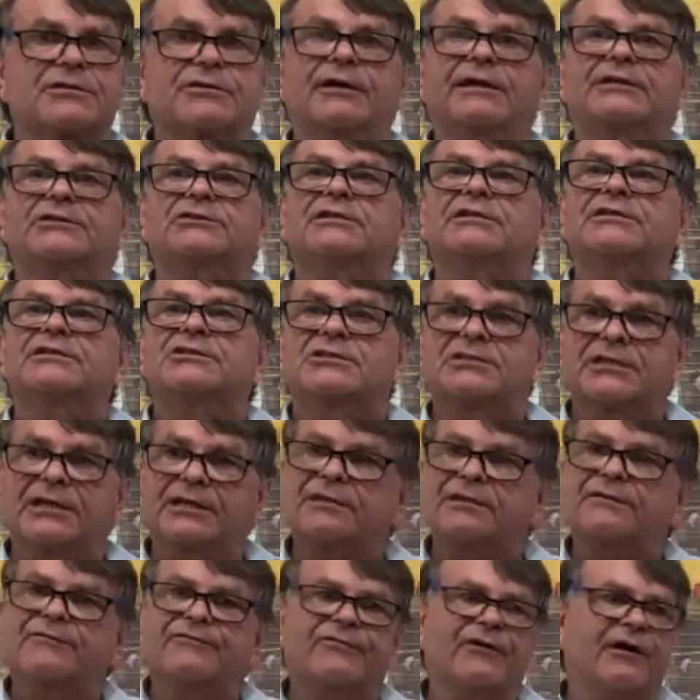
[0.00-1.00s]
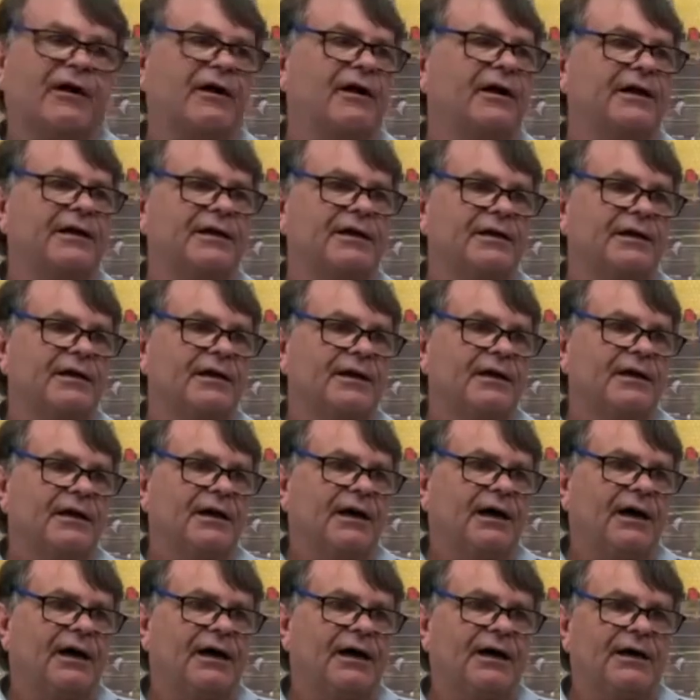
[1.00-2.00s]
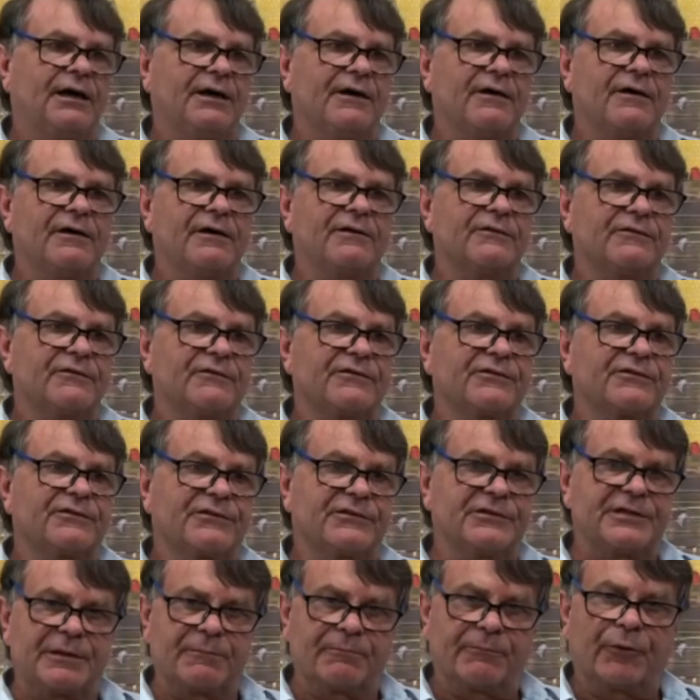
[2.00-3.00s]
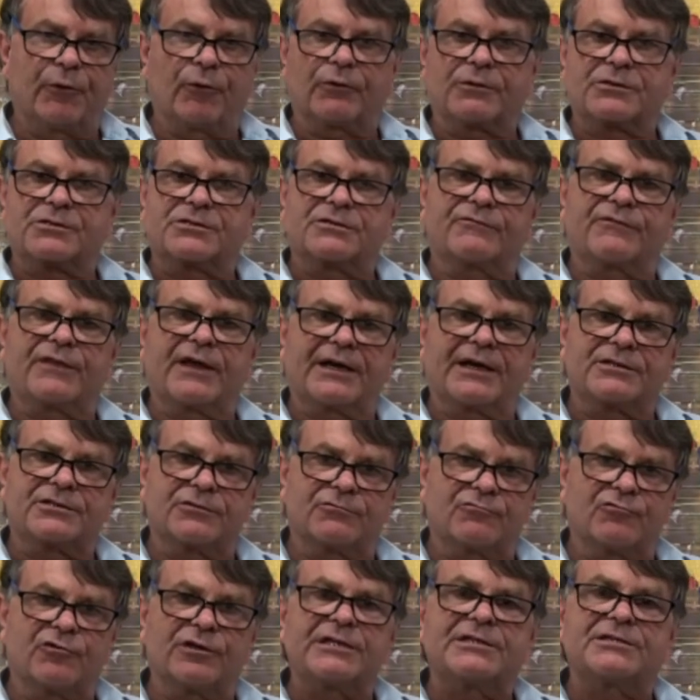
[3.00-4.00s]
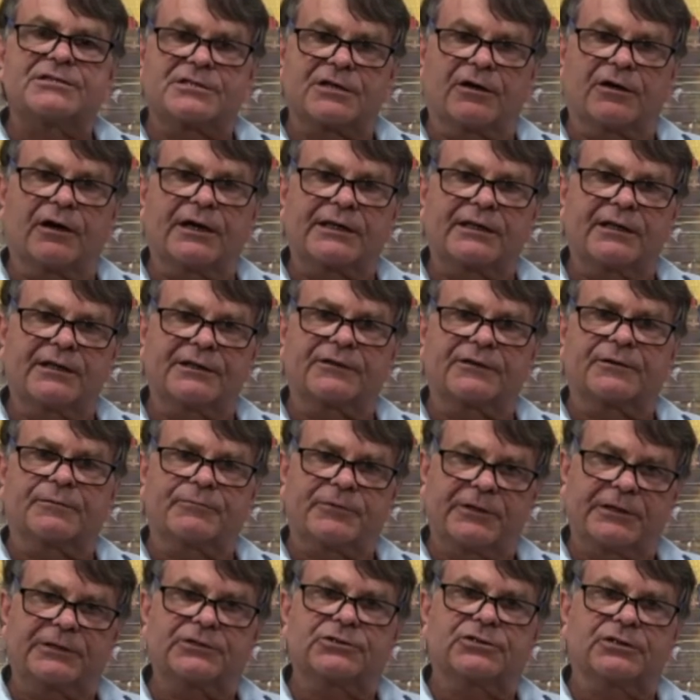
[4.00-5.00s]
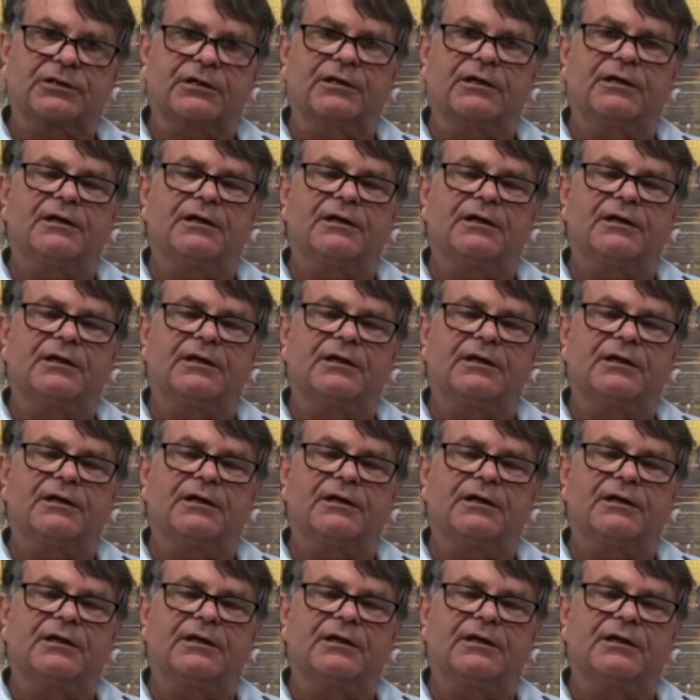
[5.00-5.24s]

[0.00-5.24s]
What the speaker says: actually signify the importance of that and retitling the picture.